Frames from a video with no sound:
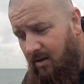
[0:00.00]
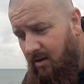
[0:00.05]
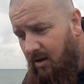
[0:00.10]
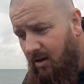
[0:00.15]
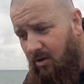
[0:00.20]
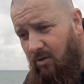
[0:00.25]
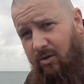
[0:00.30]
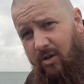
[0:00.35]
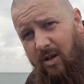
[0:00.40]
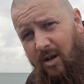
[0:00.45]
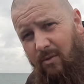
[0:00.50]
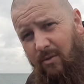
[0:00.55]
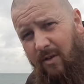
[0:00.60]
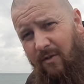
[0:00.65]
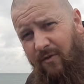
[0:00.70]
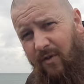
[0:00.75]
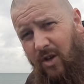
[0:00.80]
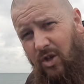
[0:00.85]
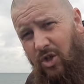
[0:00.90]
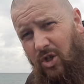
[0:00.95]
You know, you're out there
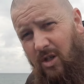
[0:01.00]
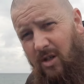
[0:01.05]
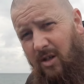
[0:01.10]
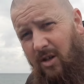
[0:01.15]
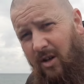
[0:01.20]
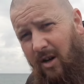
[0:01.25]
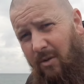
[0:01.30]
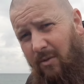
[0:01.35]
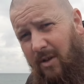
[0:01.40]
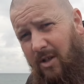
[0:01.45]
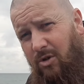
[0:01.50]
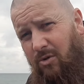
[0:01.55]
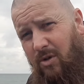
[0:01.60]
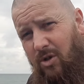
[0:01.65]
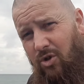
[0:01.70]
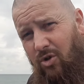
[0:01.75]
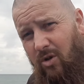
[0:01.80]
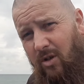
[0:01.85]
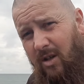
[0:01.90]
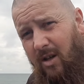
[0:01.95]
fishing, you're out there to
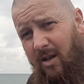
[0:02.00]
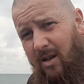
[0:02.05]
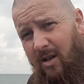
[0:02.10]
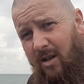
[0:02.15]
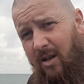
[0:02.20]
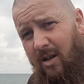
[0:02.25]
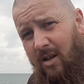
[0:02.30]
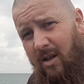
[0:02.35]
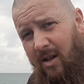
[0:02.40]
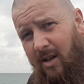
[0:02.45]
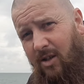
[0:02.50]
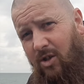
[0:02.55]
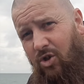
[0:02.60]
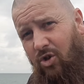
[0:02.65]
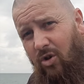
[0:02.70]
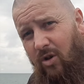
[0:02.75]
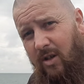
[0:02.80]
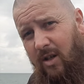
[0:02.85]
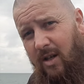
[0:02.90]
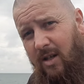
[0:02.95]
enjoy
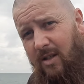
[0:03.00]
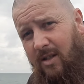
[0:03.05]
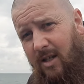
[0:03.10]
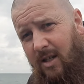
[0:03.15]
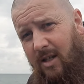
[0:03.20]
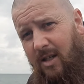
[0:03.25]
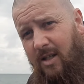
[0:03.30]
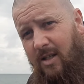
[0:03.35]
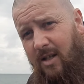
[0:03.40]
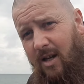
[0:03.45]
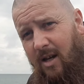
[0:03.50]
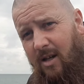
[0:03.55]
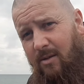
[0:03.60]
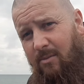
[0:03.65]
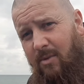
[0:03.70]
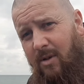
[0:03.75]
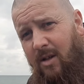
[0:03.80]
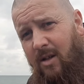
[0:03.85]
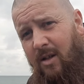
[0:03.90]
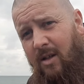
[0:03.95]
it, take your time.